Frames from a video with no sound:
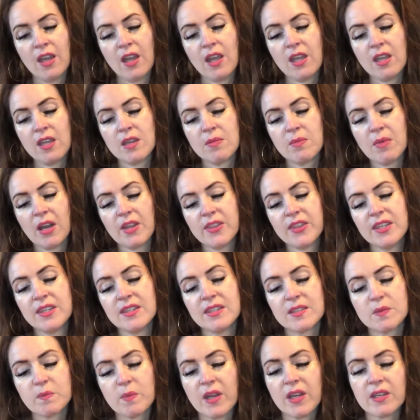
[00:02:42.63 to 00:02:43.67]
I think
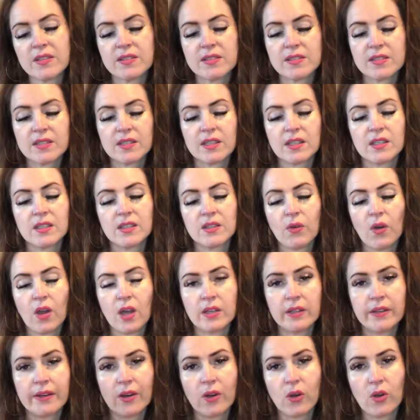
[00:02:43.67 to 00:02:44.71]
this person's going to
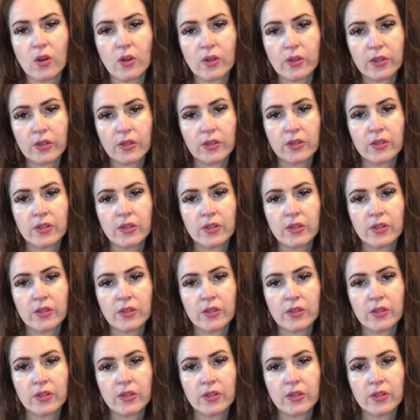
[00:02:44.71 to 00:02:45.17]
unlock